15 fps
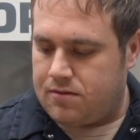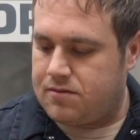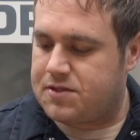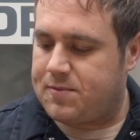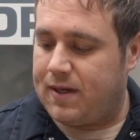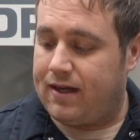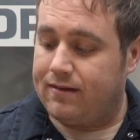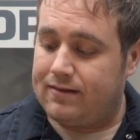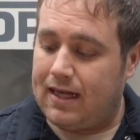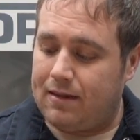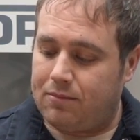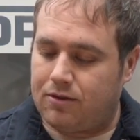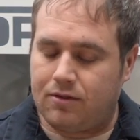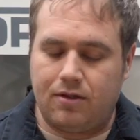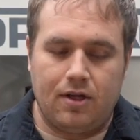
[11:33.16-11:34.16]
Speaking of
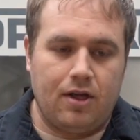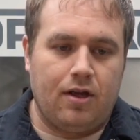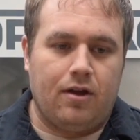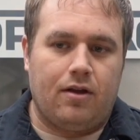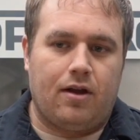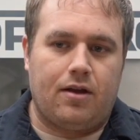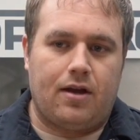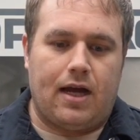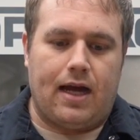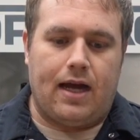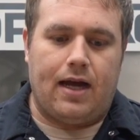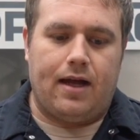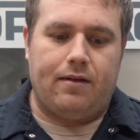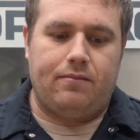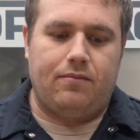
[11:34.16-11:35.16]
table,
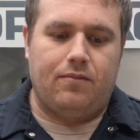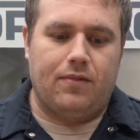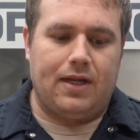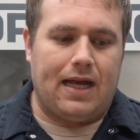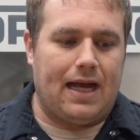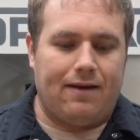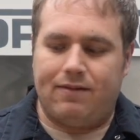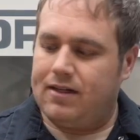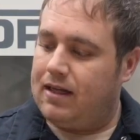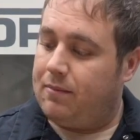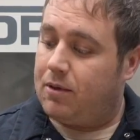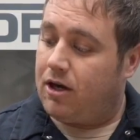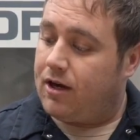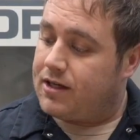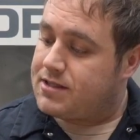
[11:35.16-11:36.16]
we have a
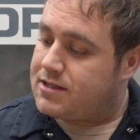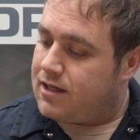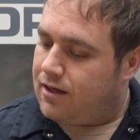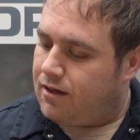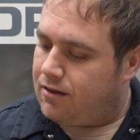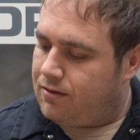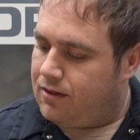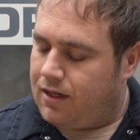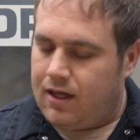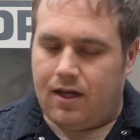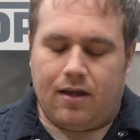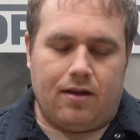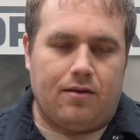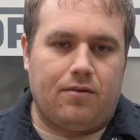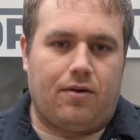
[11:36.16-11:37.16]
deburring stone.
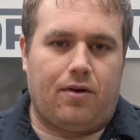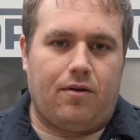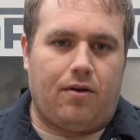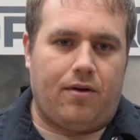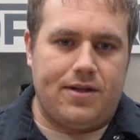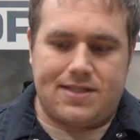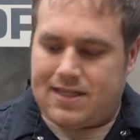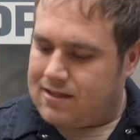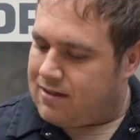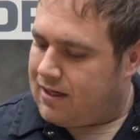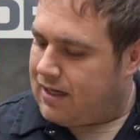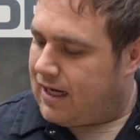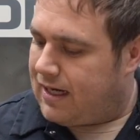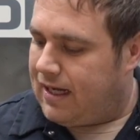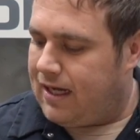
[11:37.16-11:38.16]
Always
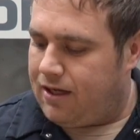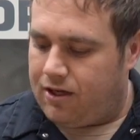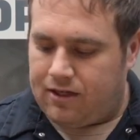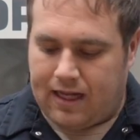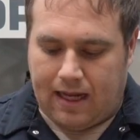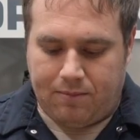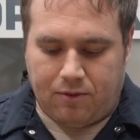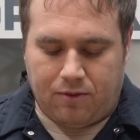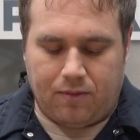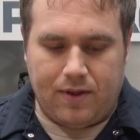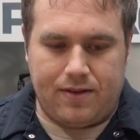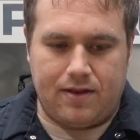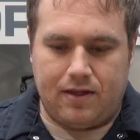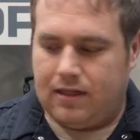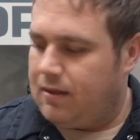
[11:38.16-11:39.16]
kind of hit your table
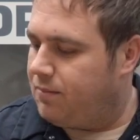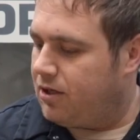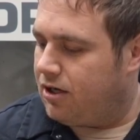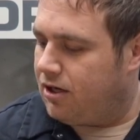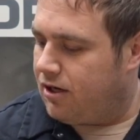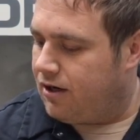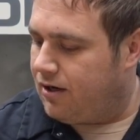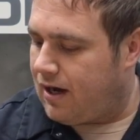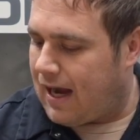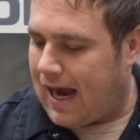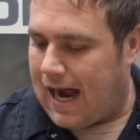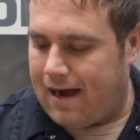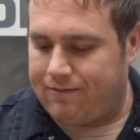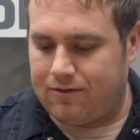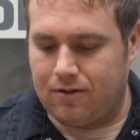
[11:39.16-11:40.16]
with the deburrer
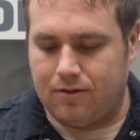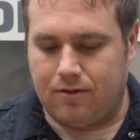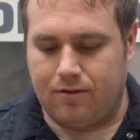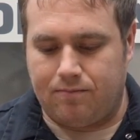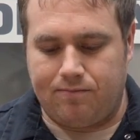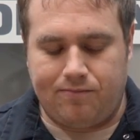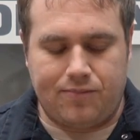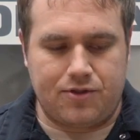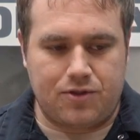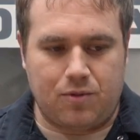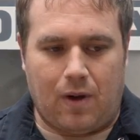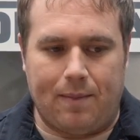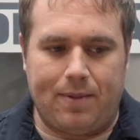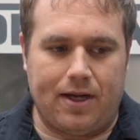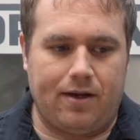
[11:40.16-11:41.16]
after
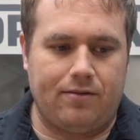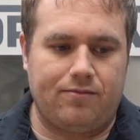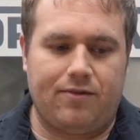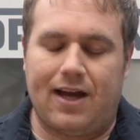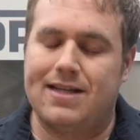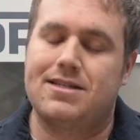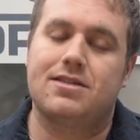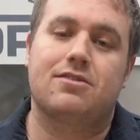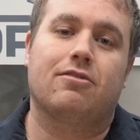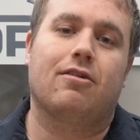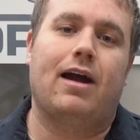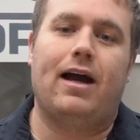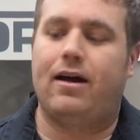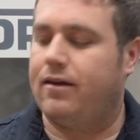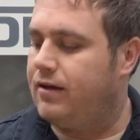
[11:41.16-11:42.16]
swapping vices
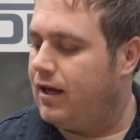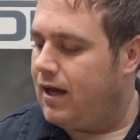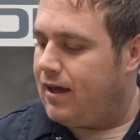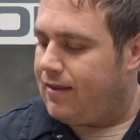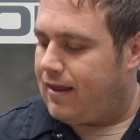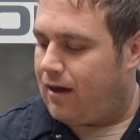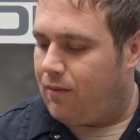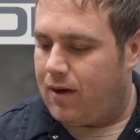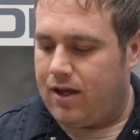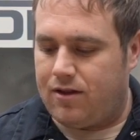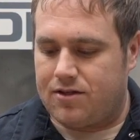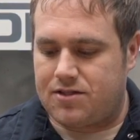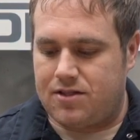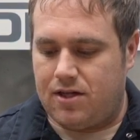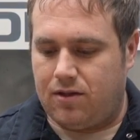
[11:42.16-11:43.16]
around. That way
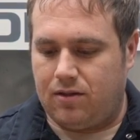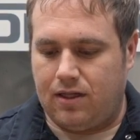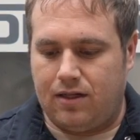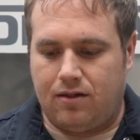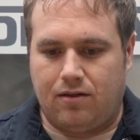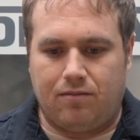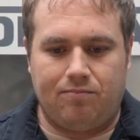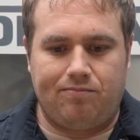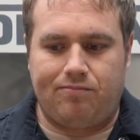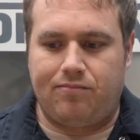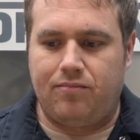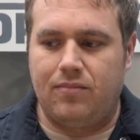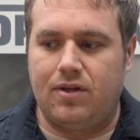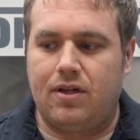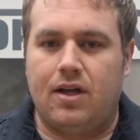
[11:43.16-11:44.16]
there's no little
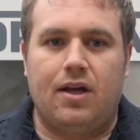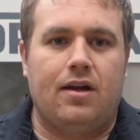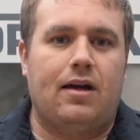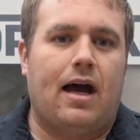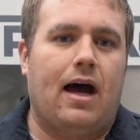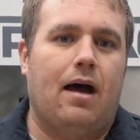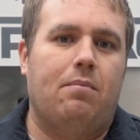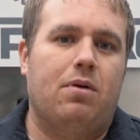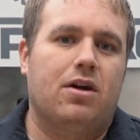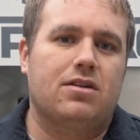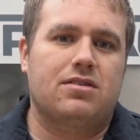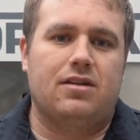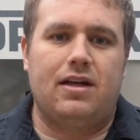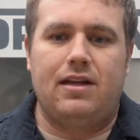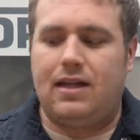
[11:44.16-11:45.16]

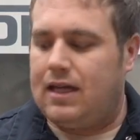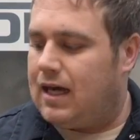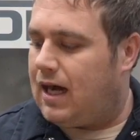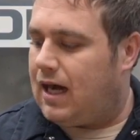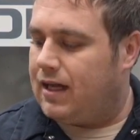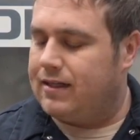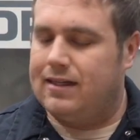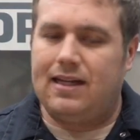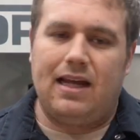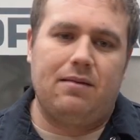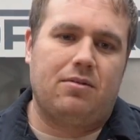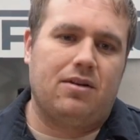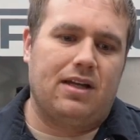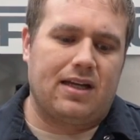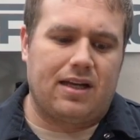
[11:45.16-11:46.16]
burrs or anything on the
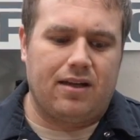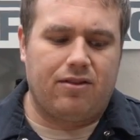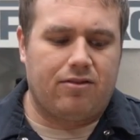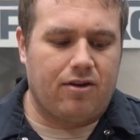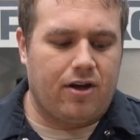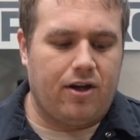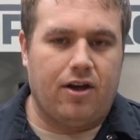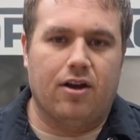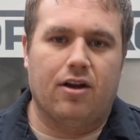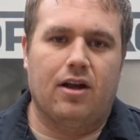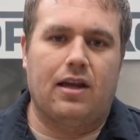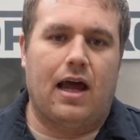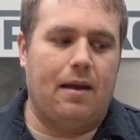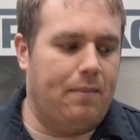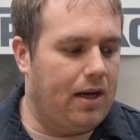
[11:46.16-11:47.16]
table that can throw your
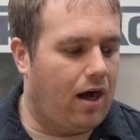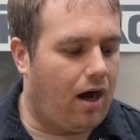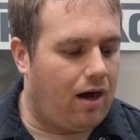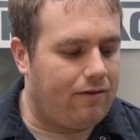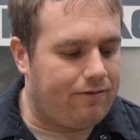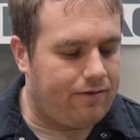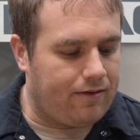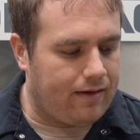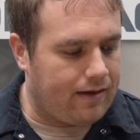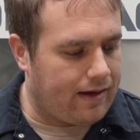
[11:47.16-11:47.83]
alignment off.